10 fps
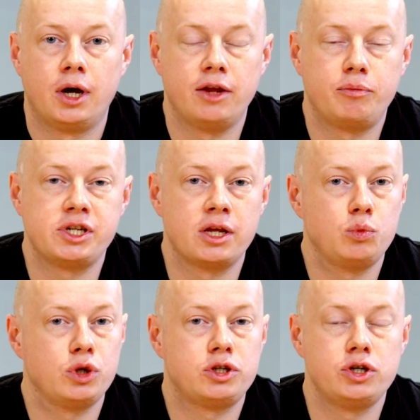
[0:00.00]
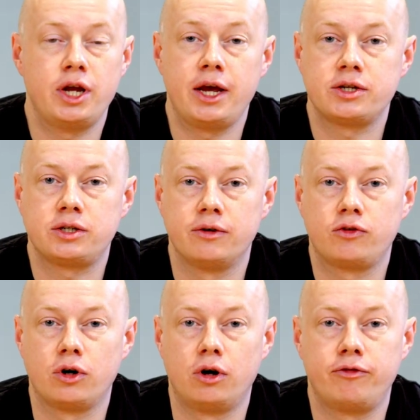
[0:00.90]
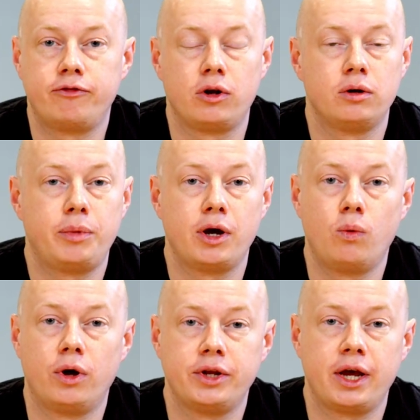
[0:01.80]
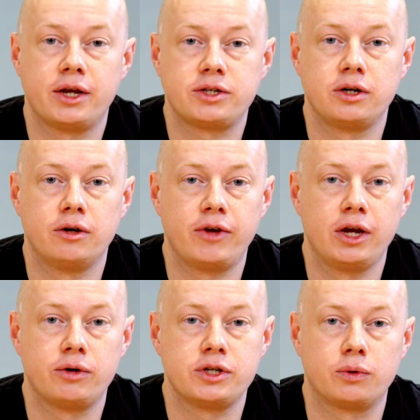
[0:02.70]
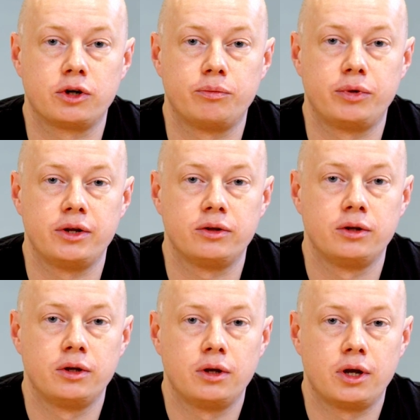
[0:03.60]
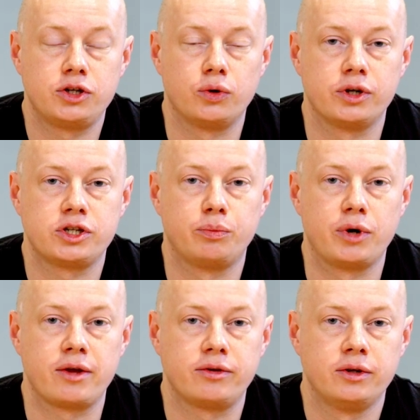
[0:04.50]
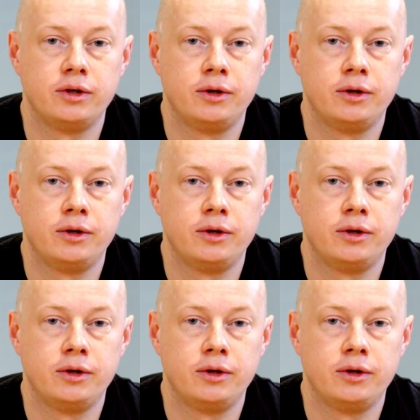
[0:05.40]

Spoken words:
and they presented with a 2-day history of cough followed by a 1-day history of increased work of breathing and shortness of breath.